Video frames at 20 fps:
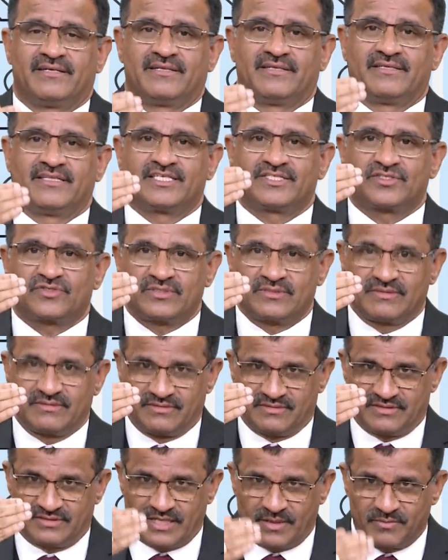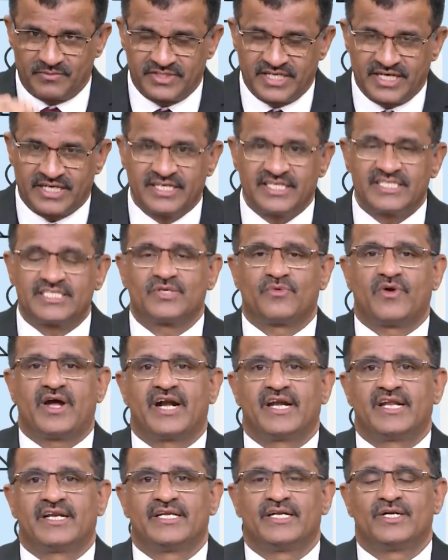this subject is
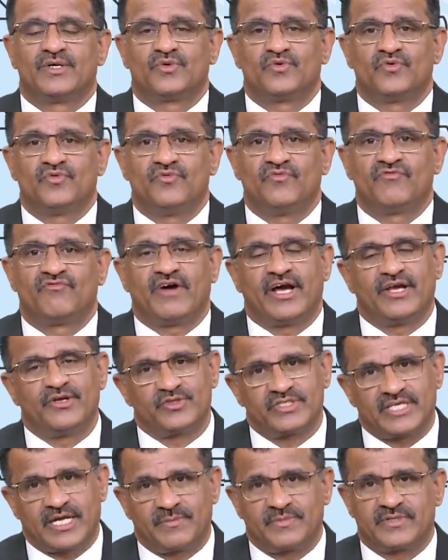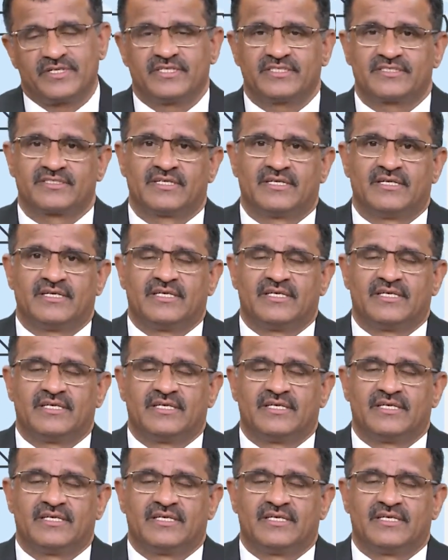divided into 5 chapters.